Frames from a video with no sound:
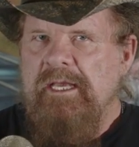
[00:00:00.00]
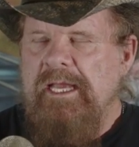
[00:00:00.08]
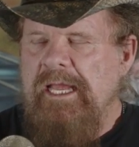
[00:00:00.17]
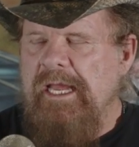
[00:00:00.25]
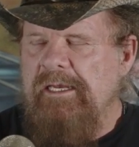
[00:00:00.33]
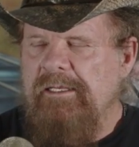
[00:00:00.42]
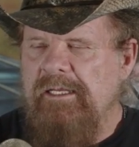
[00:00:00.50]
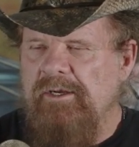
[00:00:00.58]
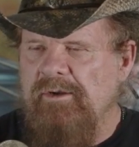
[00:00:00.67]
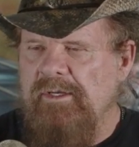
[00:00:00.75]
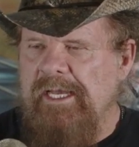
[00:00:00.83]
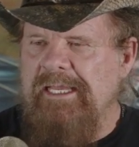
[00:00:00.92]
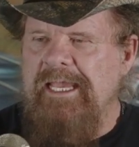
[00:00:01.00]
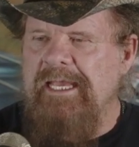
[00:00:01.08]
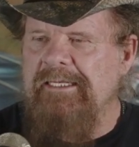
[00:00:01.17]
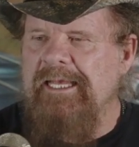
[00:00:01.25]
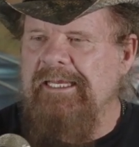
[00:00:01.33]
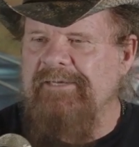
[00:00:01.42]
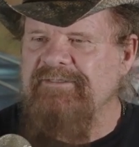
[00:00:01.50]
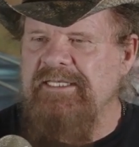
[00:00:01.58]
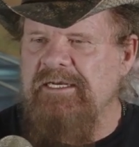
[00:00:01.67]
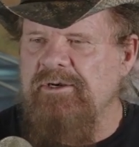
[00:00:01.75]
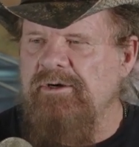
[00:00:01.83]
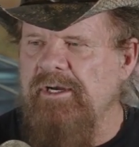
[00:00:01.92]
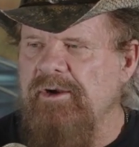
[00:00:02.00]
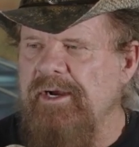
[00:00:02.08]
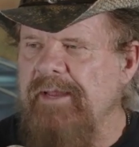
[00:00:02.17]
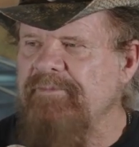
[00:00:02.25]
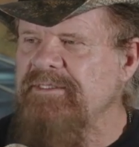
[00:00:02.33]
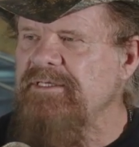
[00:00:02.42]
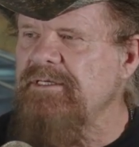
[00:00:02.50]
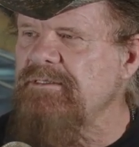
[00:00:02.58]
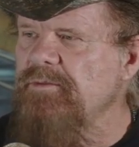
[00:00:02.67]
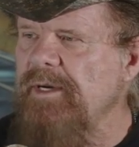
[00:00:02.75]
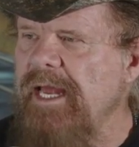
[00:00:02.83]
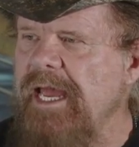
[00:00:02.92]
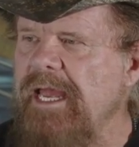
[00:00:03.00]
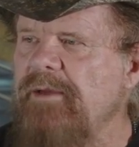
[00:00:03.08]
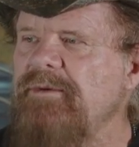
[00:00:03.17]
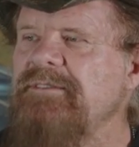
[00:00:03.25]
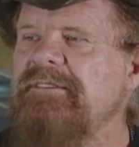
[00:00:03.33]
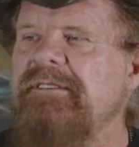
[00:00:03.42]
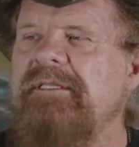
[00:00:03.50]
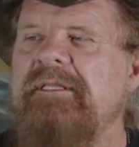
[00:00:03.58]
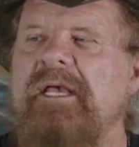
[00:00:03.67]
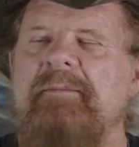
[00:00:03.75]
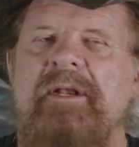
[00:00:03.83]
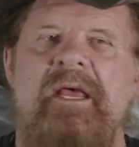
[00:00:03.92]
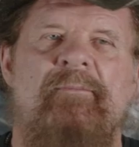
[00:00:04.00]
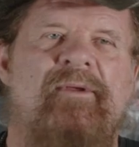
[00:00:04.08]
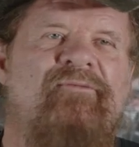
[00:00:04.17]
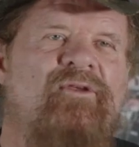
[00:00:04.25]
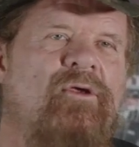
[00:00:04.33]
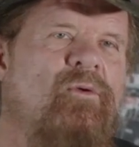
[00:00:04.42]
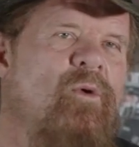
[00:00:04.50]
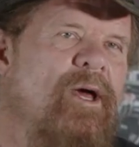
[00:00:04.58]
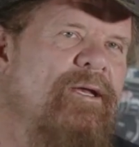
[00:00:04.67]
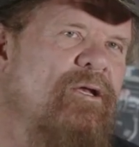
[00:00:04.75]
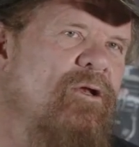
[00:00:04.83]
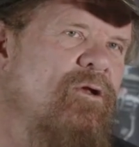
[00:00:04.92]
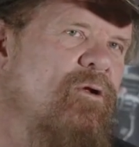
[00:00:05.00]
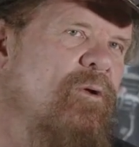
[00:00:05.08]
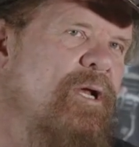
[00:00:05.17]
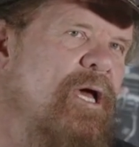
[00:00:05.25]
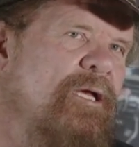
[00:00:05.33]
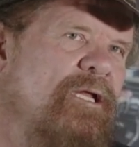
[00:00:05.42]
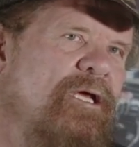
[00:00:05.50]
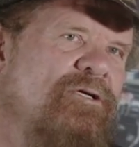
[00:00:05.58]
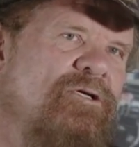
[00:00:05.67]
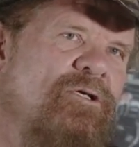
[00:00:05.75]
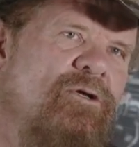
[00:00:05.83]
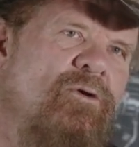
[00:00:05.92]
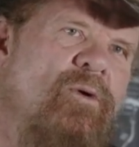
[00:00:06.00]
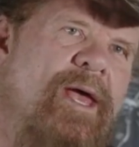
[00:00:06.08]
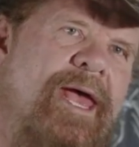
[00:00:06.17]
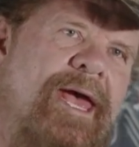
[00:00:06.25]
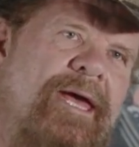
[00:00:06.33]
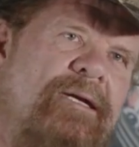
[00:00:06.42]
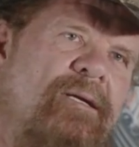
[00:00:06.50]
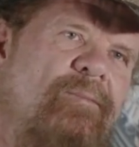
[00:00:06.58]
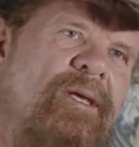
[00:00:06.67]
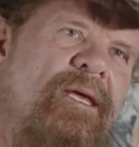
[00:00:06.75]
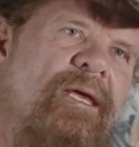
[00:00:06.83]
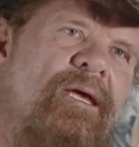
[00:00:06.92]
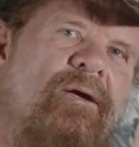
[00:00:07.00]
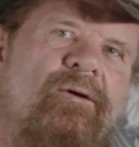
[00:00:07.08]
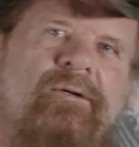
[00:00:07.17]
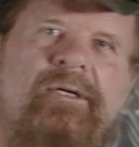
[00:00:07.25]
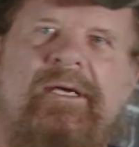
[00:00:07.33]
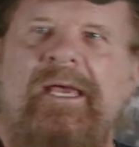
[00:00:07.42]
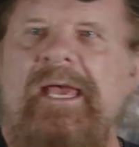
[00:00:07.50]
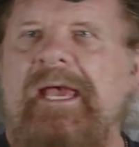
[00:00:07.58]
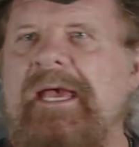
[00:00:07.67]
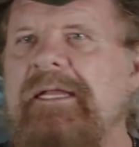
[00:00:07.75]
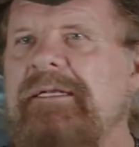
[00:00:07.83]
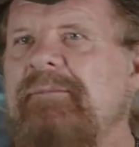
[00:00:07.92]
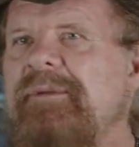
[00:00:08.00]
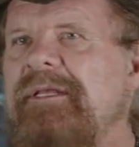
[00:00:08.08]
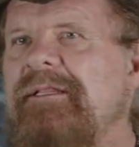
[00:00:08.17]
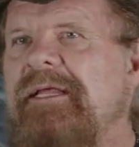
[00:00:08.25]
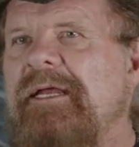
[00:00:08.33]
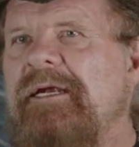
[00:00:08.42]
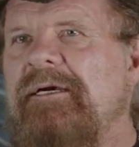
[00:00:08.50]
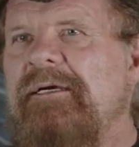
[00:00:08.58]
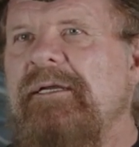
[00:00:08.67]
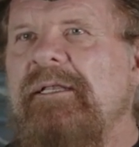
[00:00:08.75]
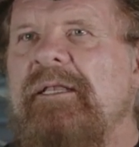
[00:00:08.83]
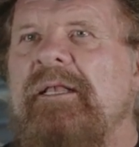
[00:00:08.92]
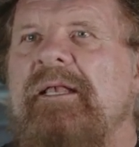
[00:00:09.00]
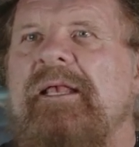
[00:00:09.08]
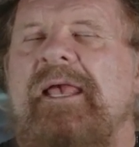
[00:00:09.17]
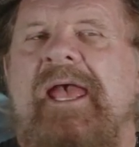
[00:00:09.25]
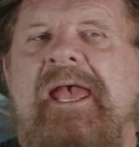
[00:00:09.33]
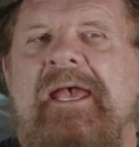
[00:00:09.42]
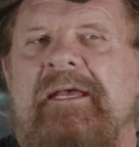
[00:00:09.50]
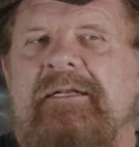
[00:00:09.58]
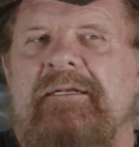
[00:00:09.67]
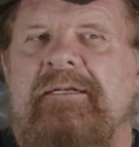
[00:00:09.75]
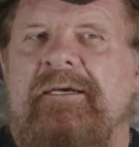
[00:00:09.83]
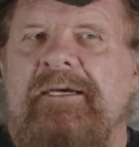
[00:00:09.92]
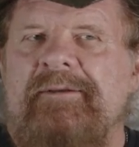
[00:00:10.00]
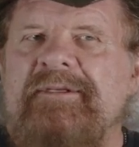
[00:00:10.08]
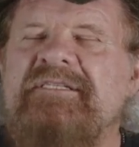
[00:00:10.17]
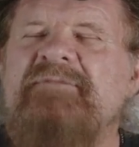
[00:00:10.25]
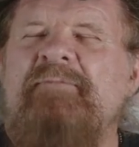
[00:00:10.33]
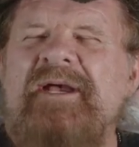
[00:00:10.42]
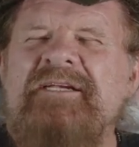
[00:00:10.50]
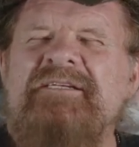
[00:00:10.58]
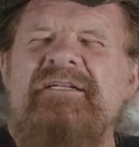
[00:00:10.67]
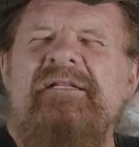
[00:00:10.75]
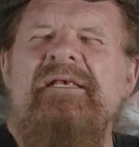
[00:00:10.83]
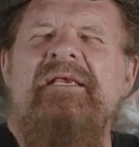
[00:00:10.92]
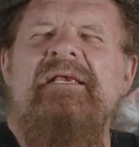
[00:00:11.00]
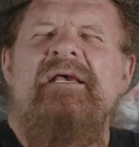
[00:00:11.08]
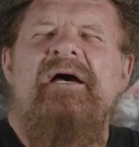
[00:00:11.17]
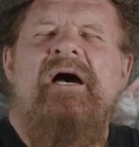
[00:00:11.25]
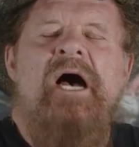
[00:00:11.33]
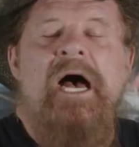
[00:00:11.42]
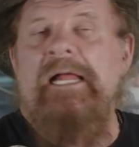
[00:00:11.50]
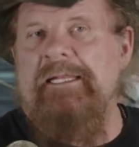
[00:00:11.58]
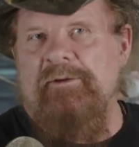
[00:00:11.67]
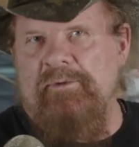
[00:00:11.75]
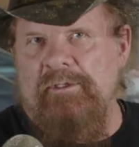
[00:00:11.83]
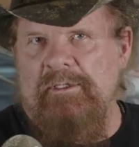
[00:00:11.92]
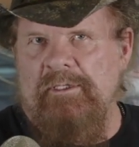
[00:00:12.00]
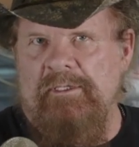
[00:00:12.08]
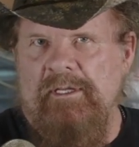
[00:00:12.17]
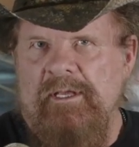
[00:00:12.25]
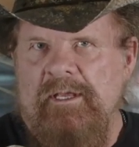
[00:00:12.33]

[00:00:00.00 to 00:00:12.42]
You know, again, like I've said in earlier episodes, when I was coming up, if you wanted to do an audition, you had to be here. You had to be there. And especially Hollywood.